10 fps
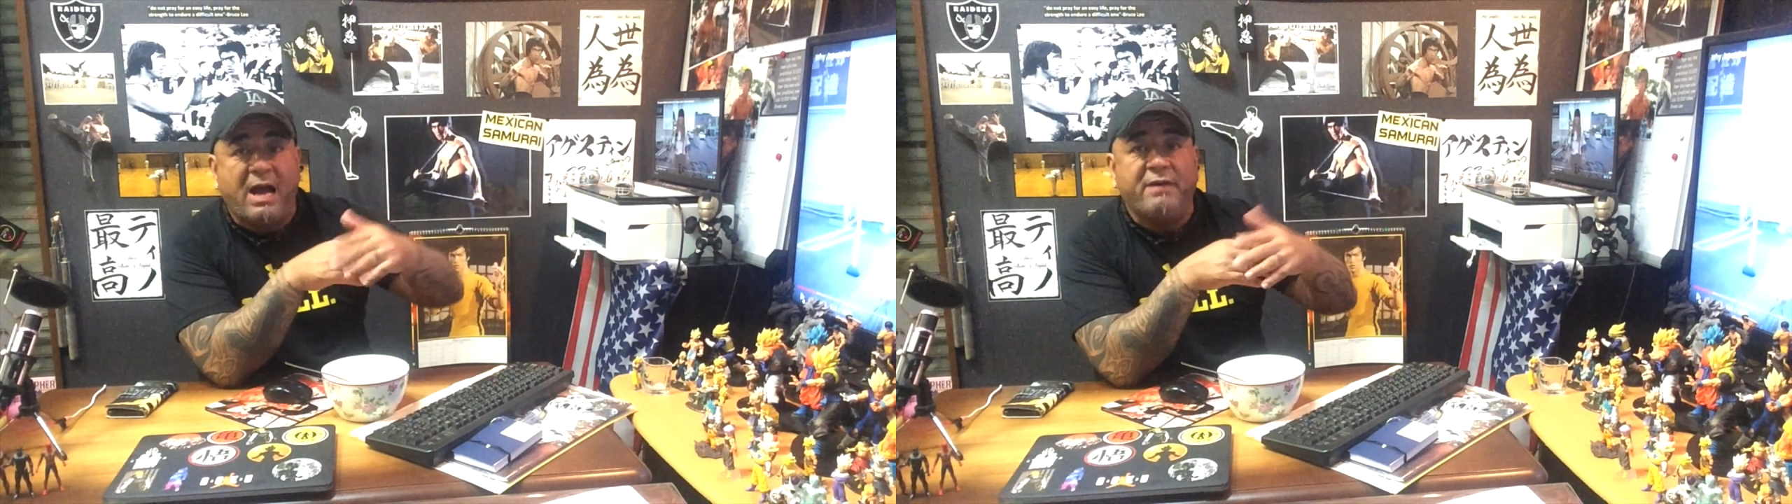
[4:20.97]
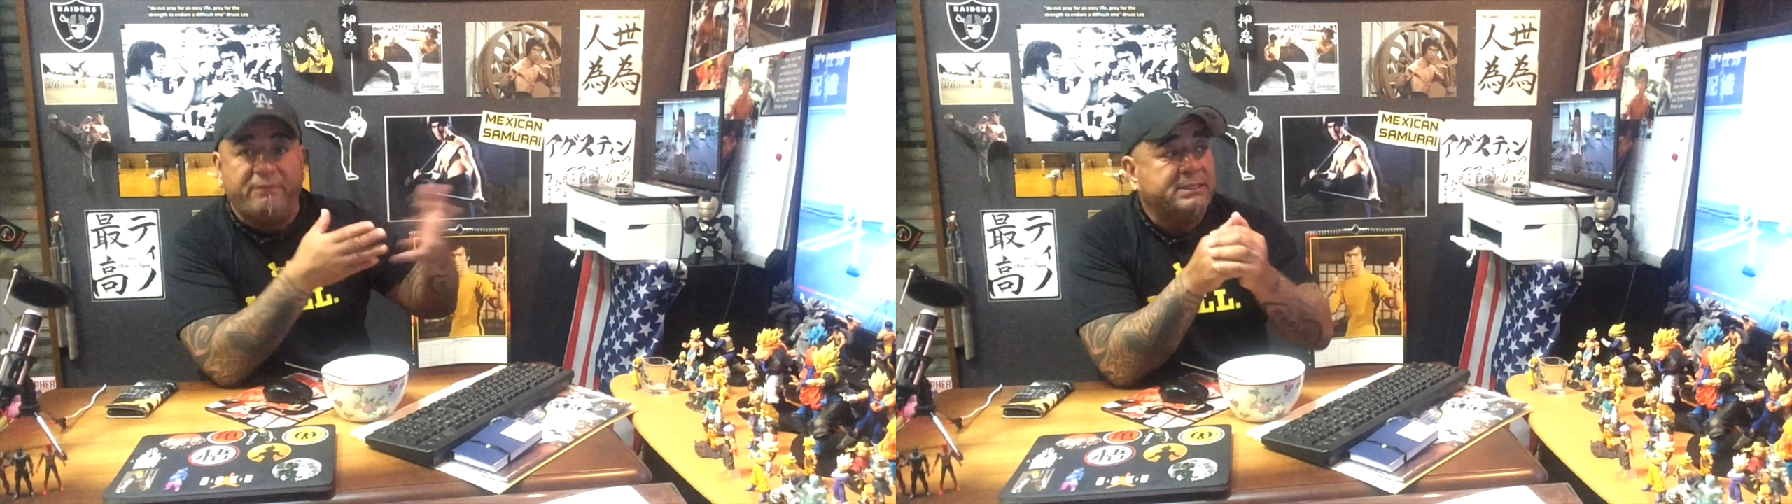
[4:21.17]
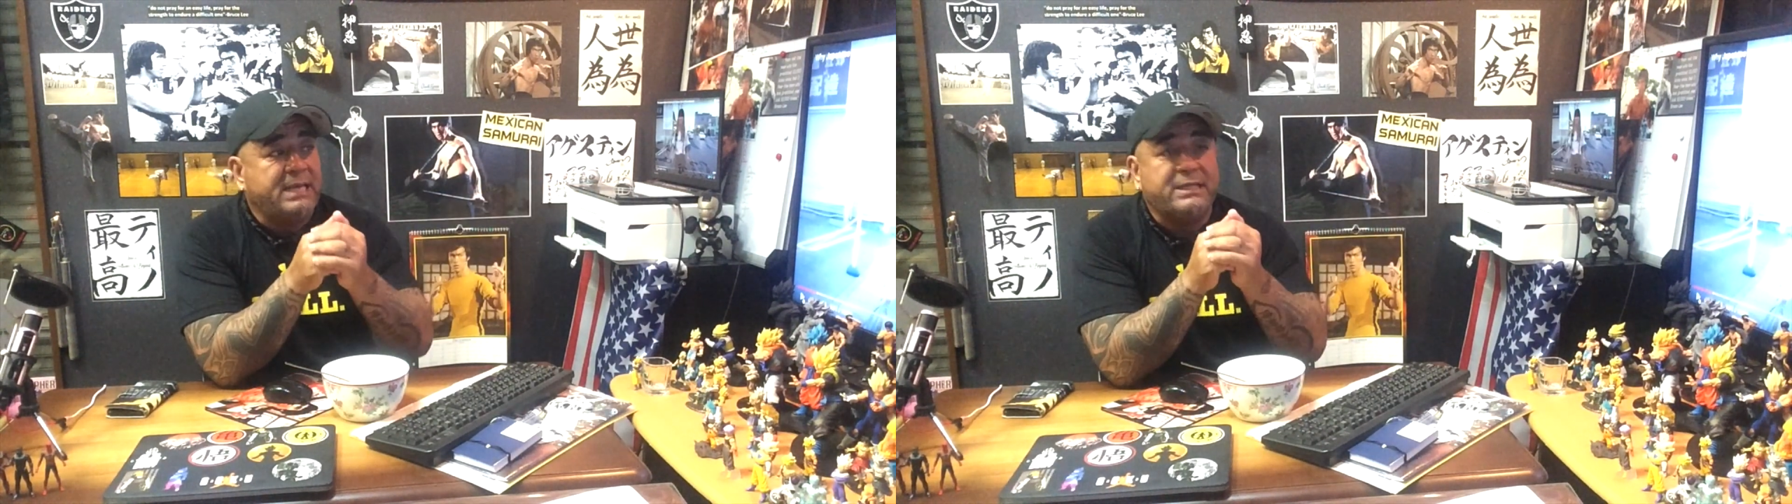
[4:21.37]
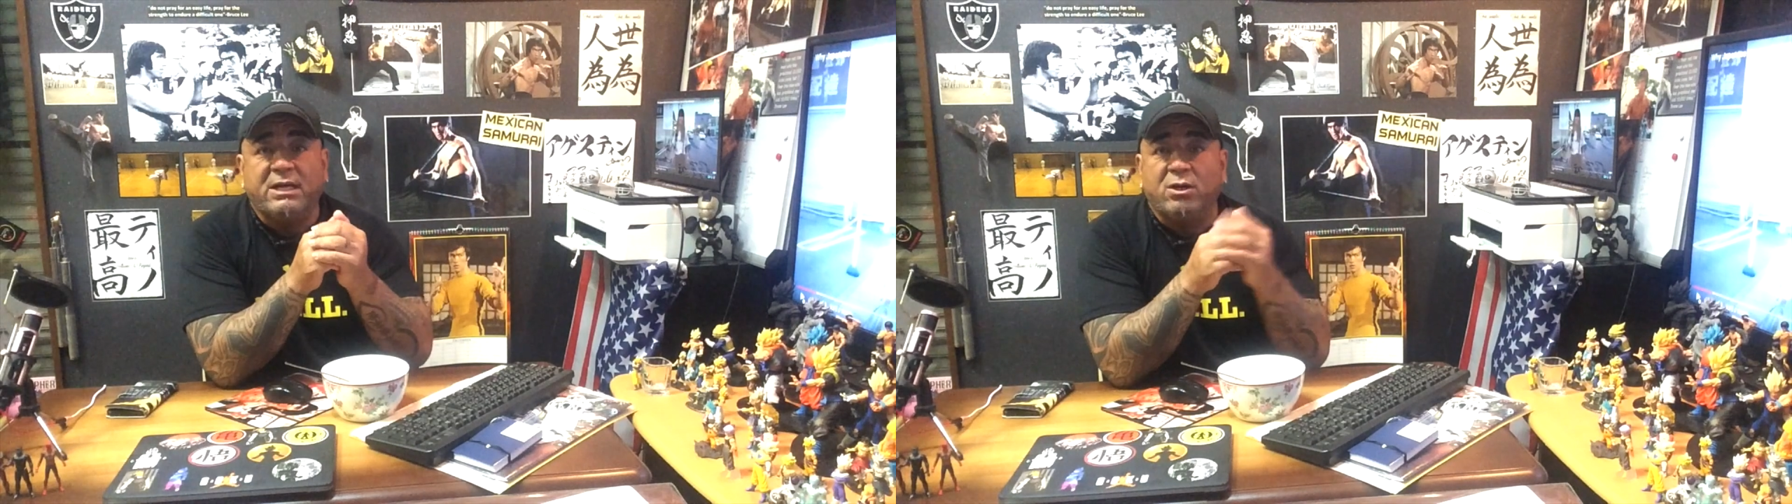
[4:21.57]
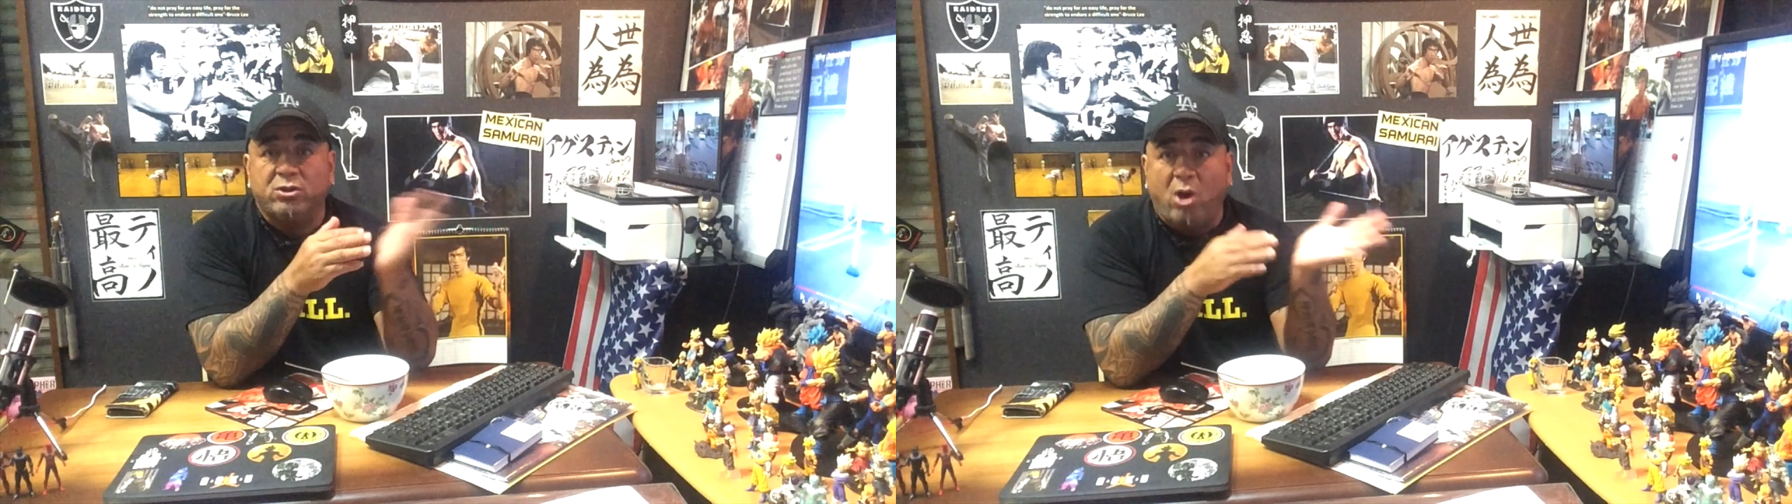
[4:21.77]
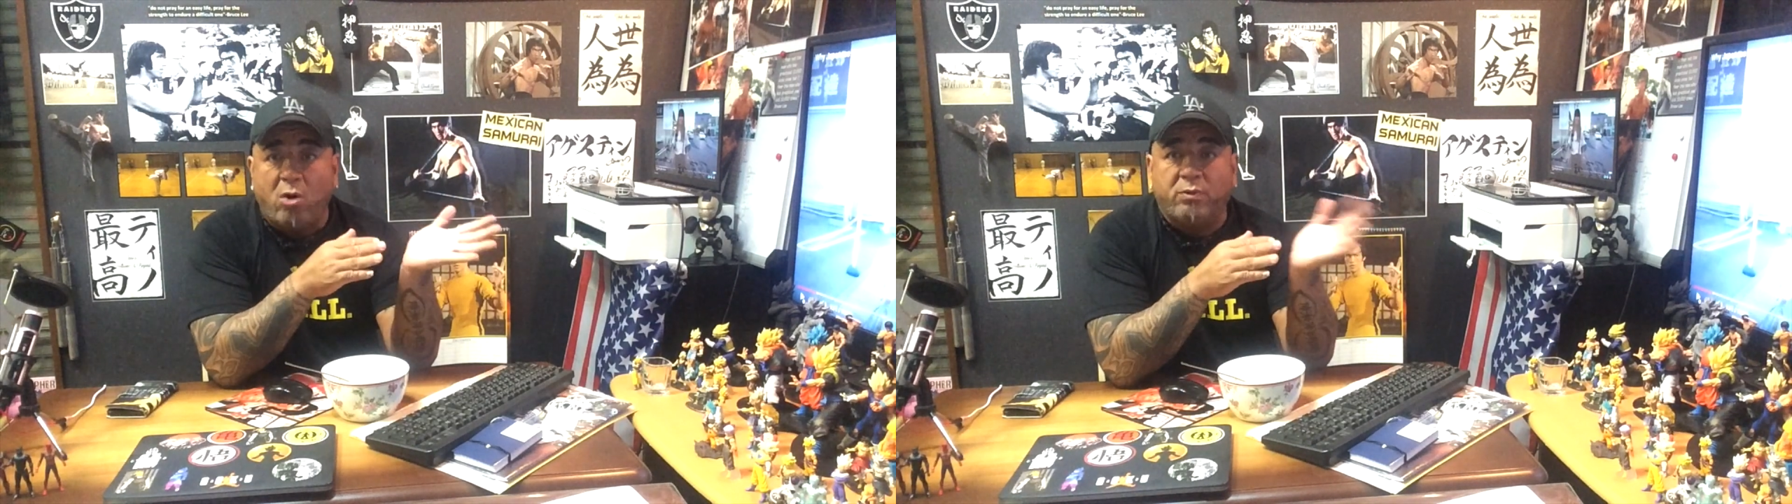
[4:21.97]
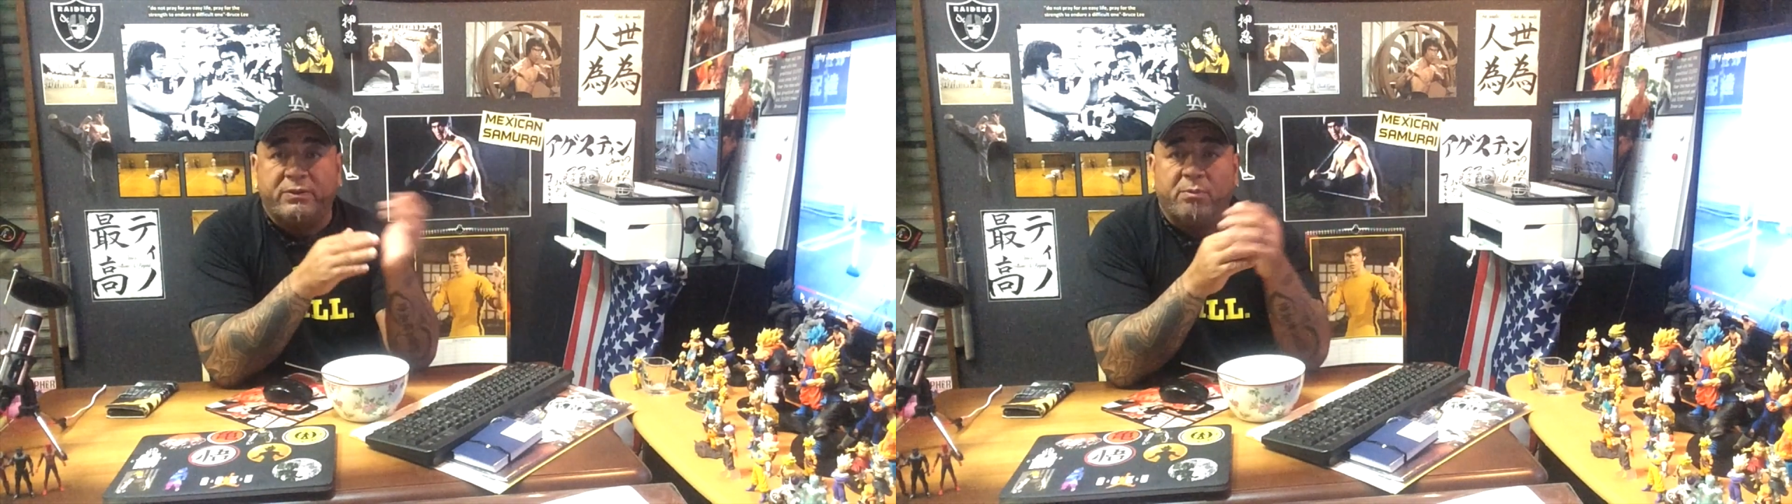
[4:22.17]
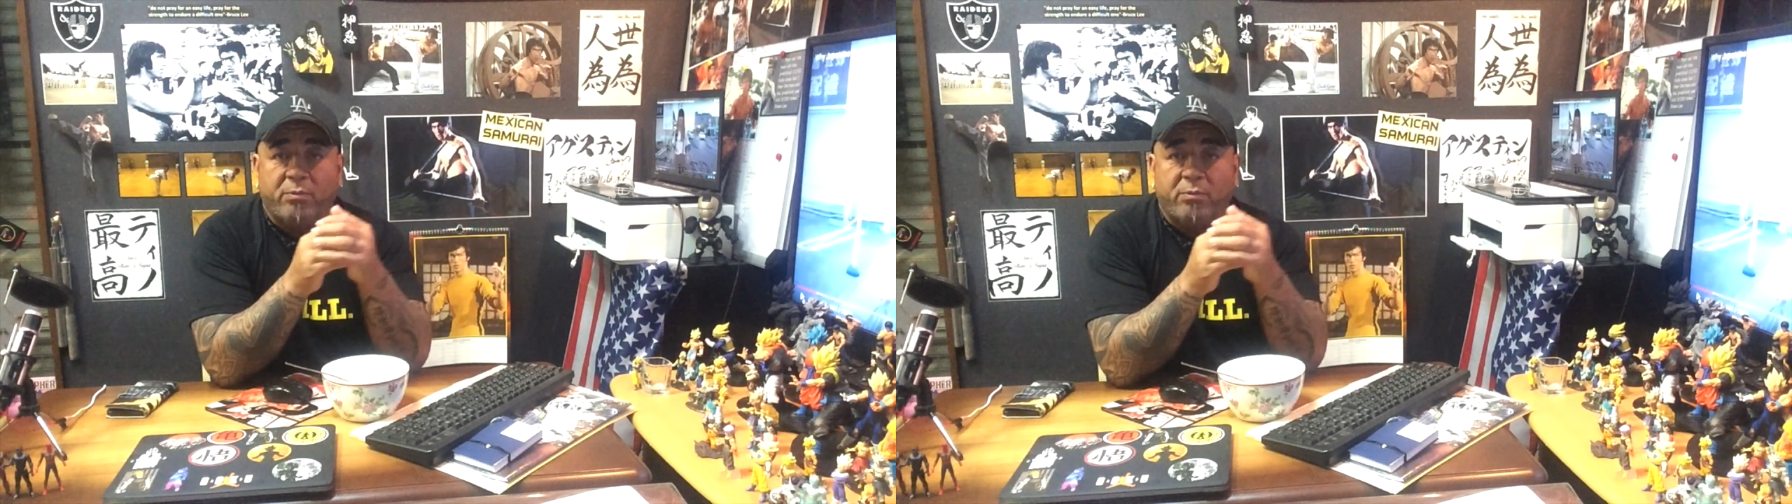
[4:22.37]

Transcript: I sat down and talked with them,